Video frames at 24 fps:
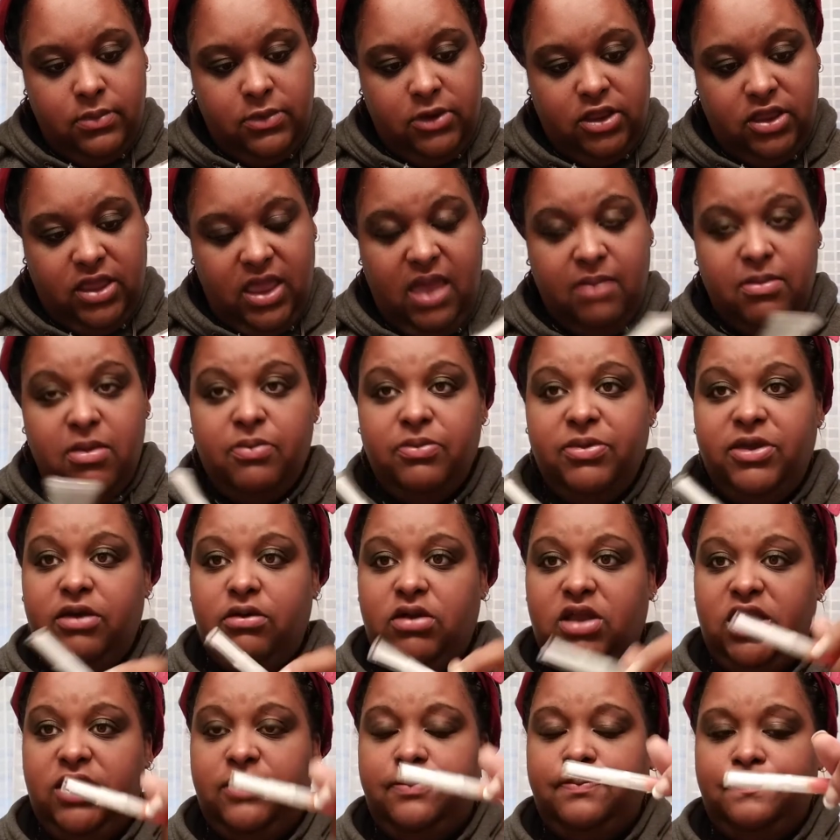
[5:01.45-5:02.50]
Glam and
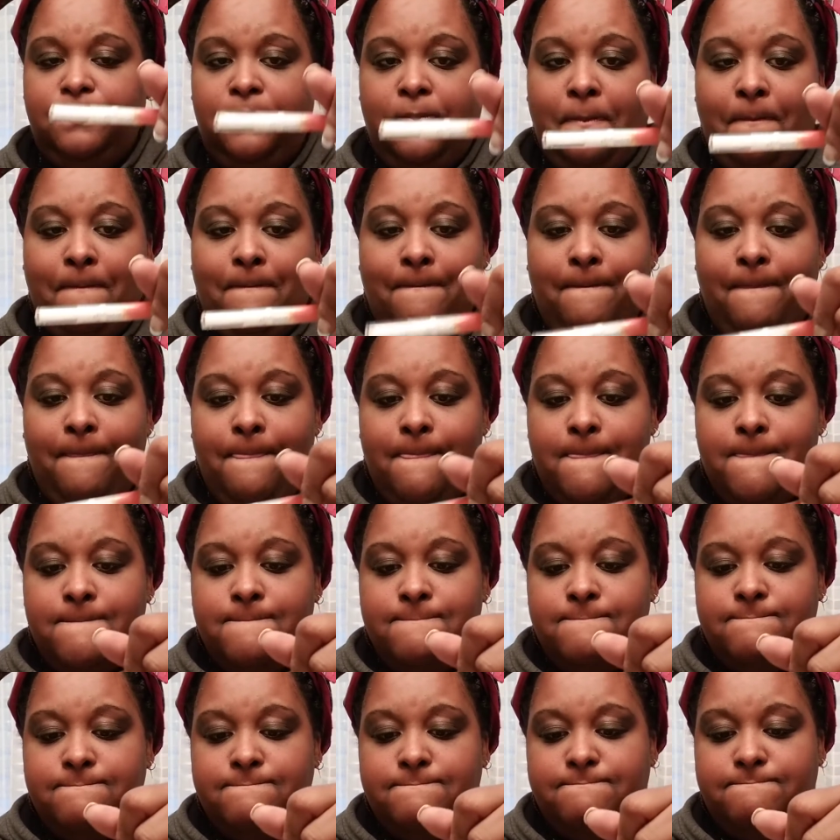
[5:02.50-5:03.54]
Beauty,
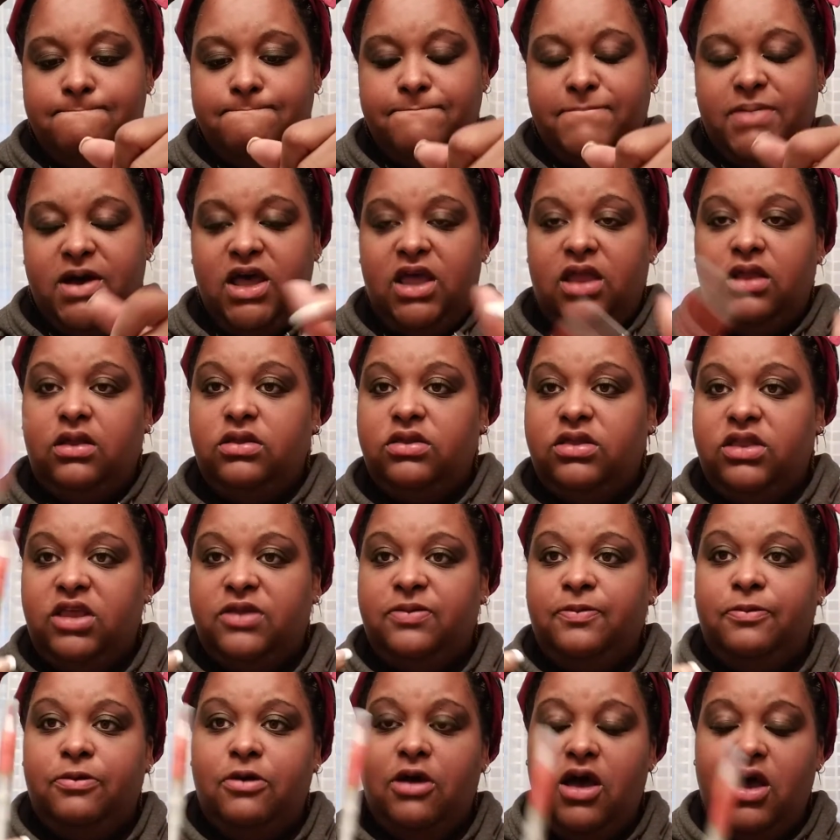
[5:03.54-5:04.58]
but
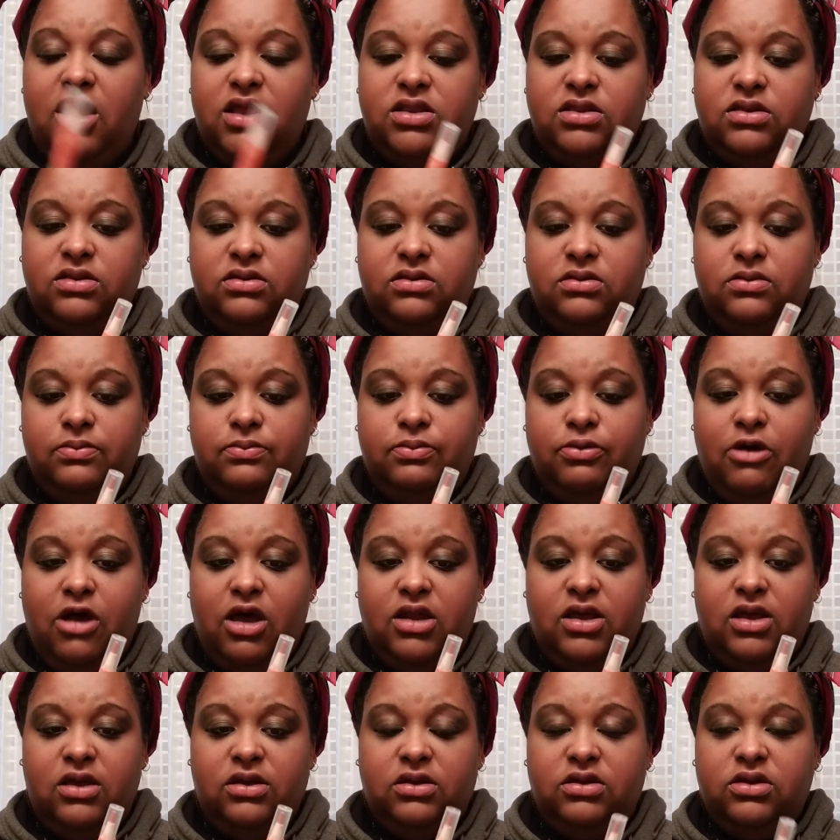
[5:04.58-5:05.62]
this prod
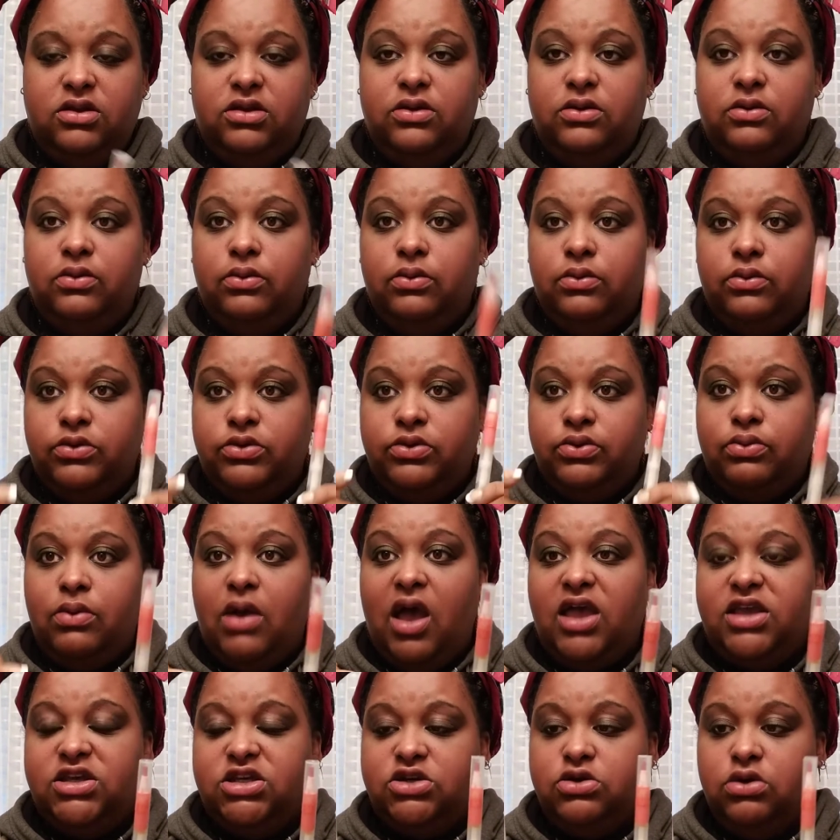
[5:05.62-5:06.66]
product
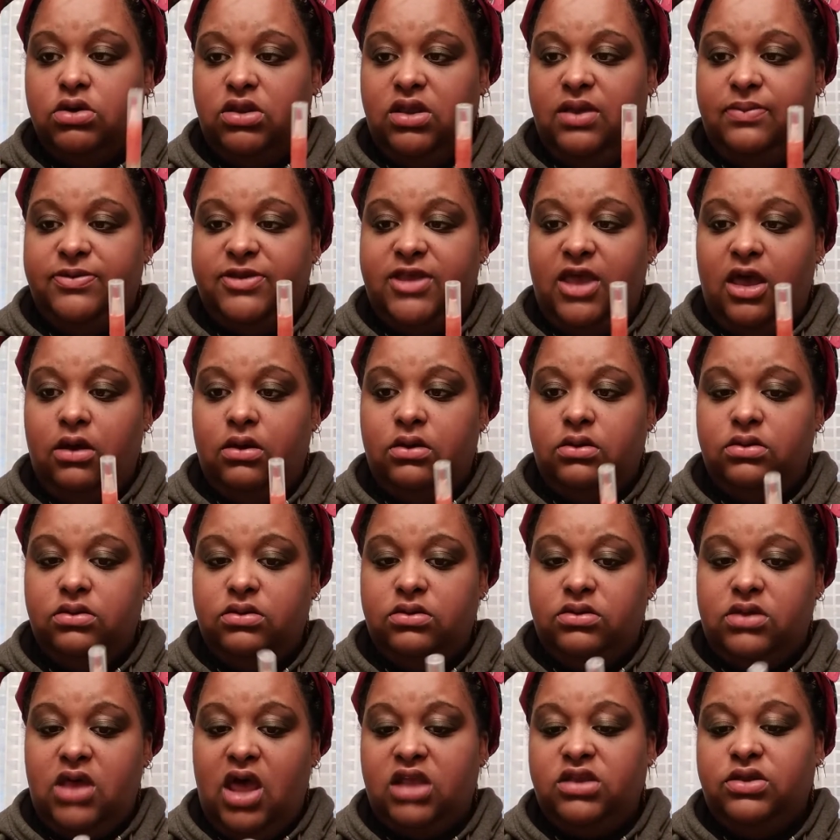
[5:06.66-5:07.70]
dries your lips out.
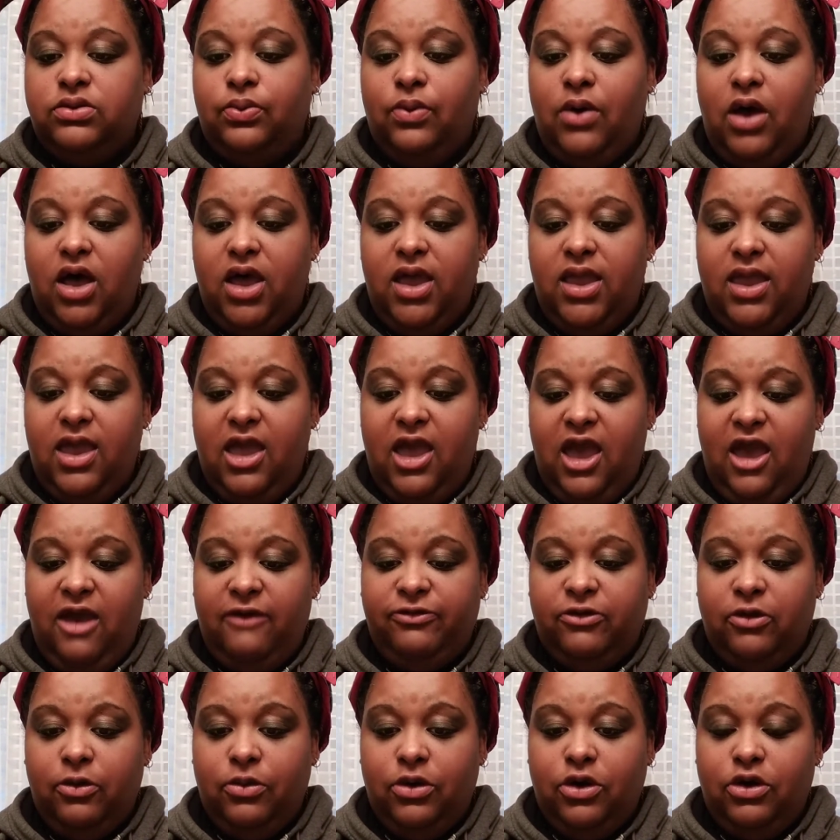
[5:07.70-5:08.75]
That's why
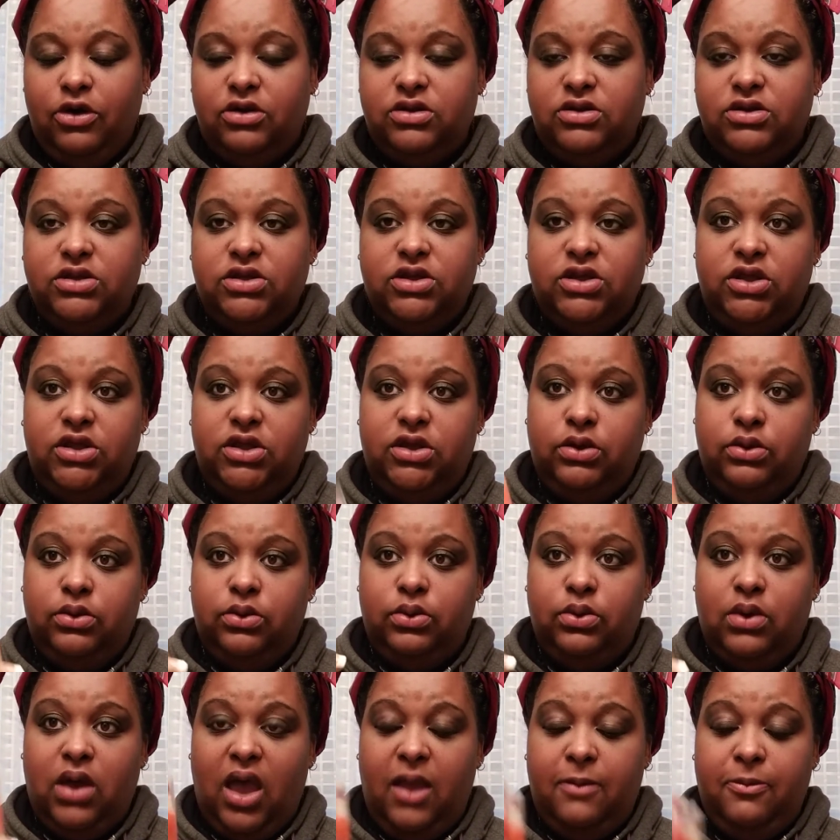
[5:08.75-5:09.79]
afterwards
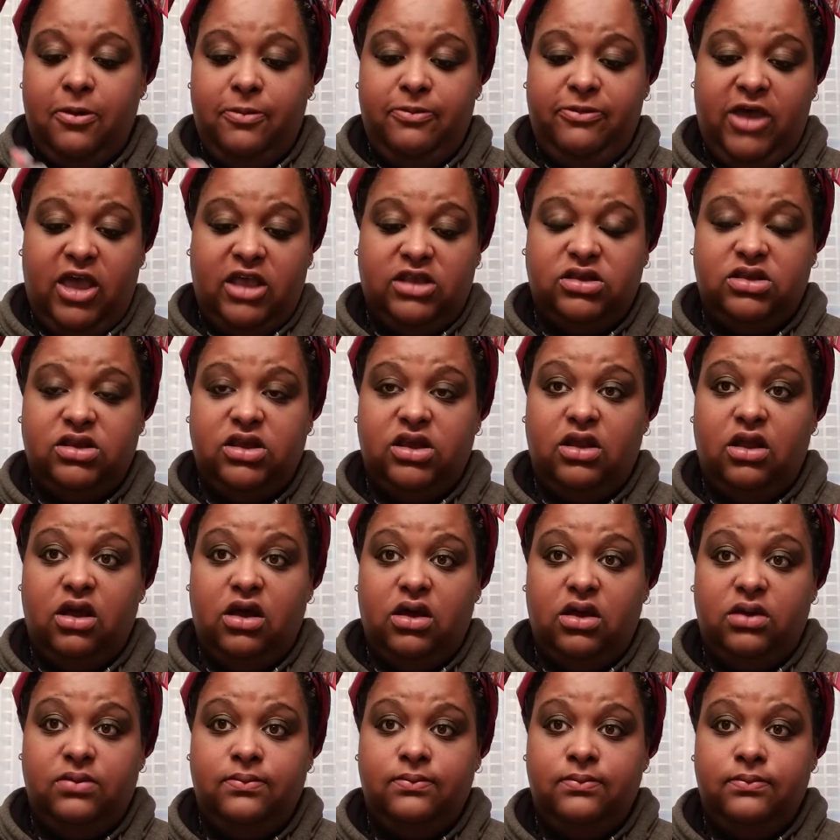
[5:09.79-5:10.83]
you I put Vaseline
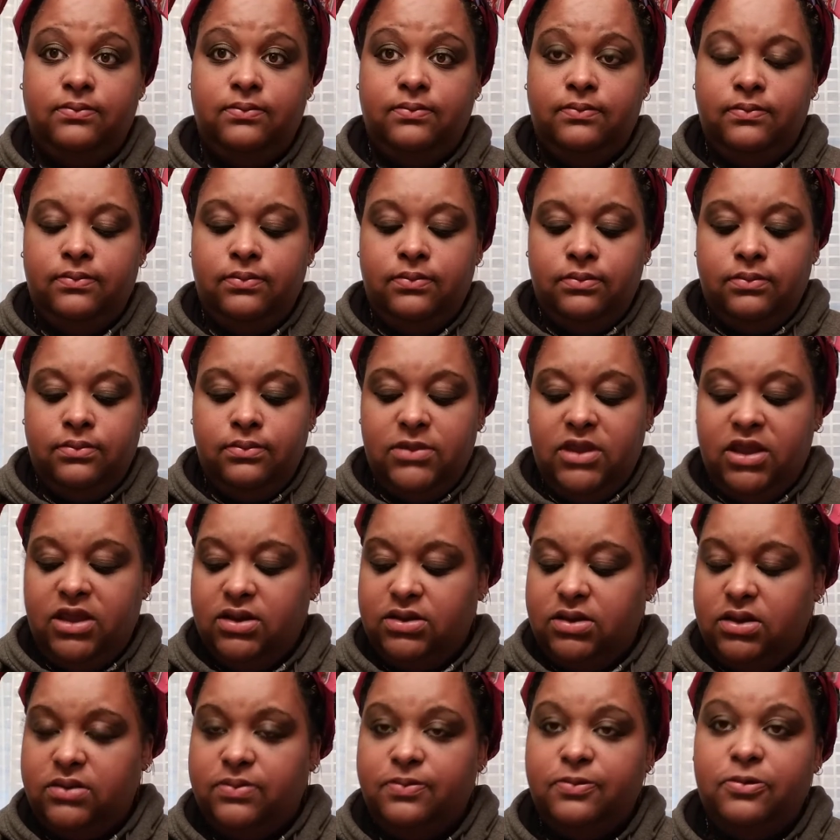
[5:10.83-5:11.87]
on
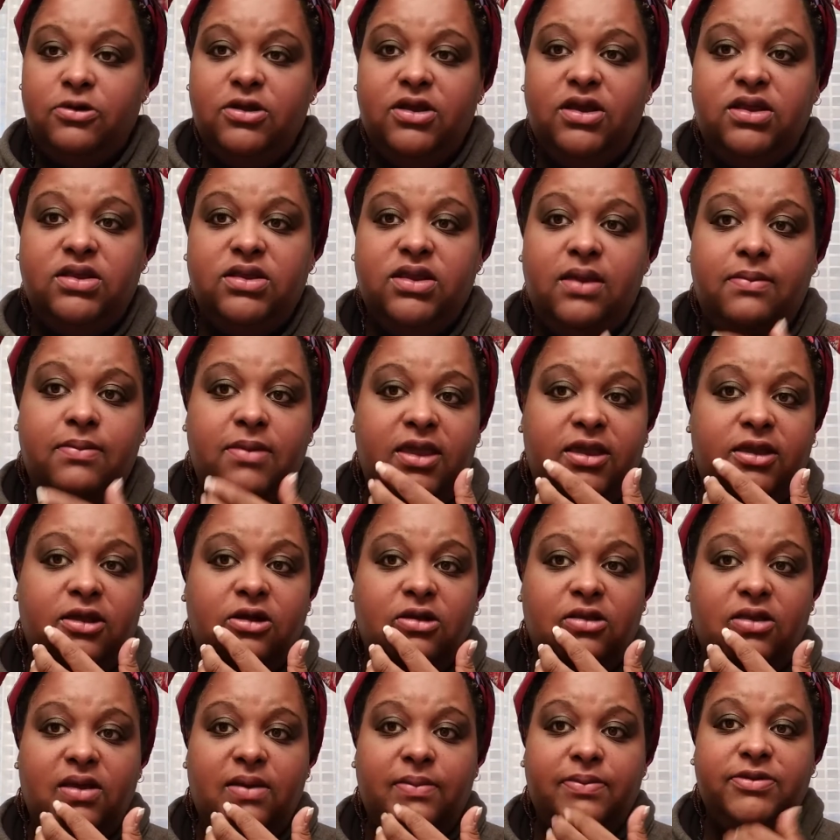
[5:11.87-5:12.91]
because as pretty as they make
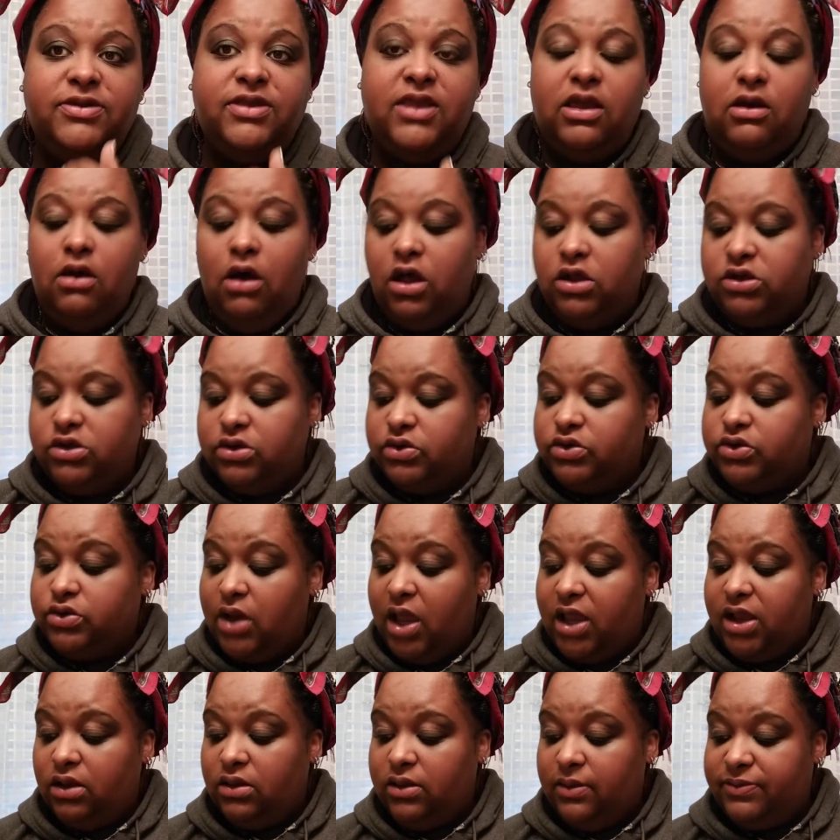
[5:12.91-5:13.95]
your lips, they also
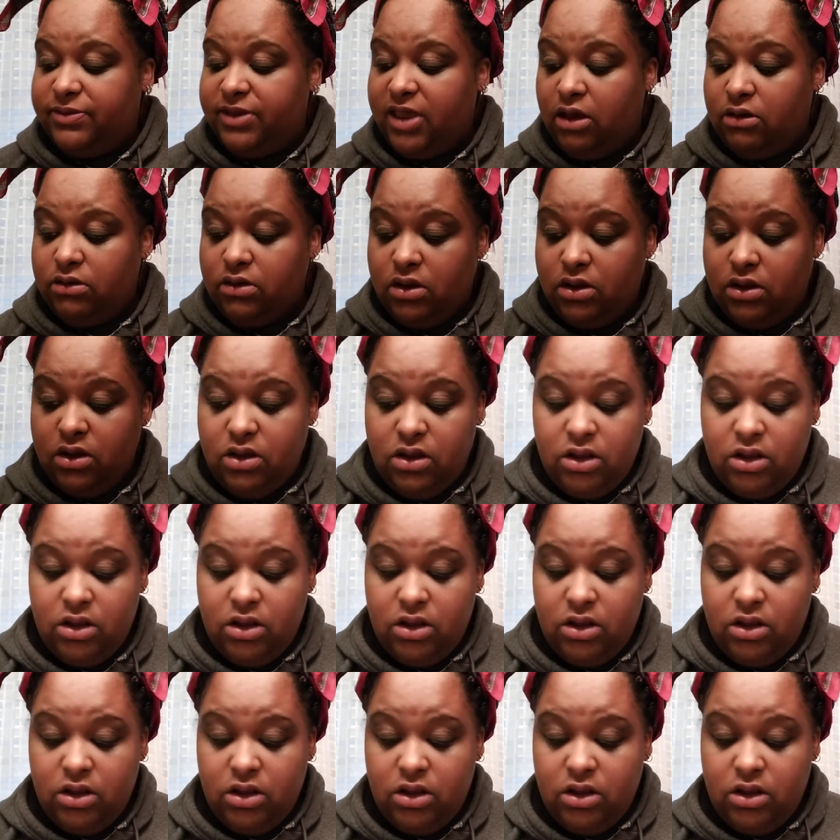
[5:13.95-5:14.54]
dry your lips out